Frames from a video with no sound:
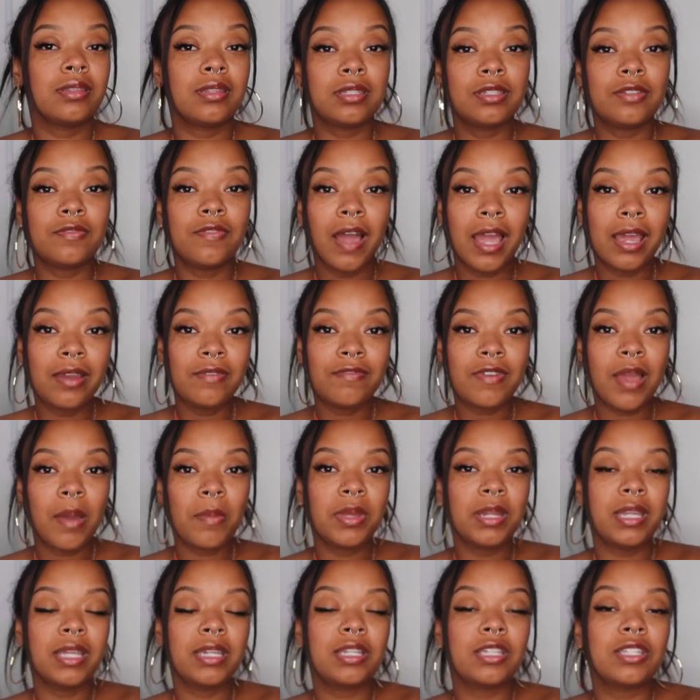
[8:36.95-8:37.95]
The divine
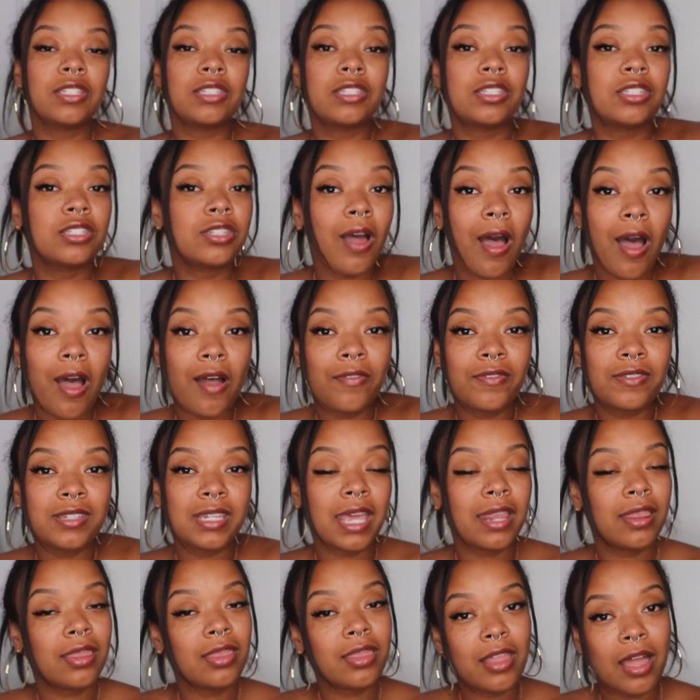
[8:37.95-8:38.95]
feminine is soft
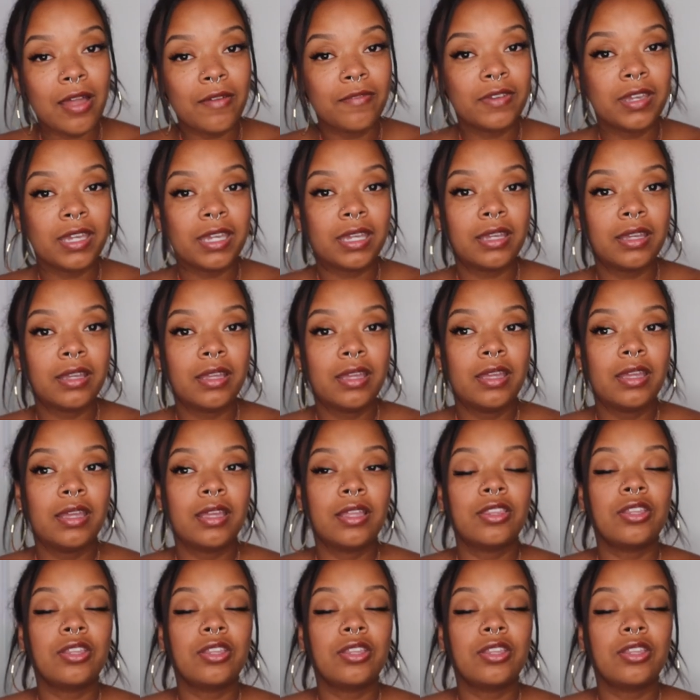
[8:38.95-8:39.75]
and loving.